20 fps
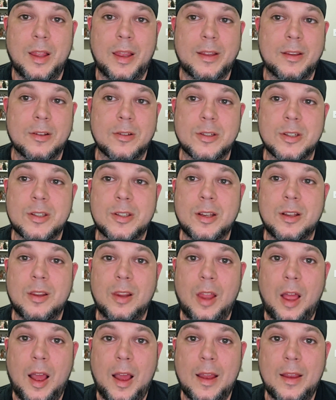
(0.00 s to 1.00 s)
Like, there's just a
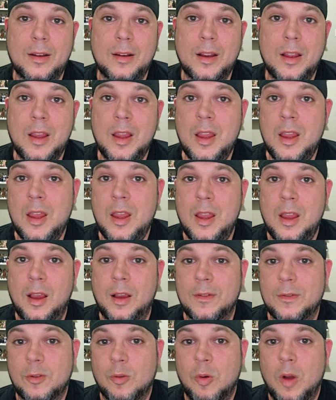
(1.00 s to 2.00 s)
lot
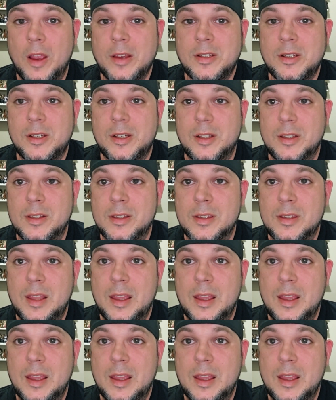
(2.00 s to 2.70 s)
of questions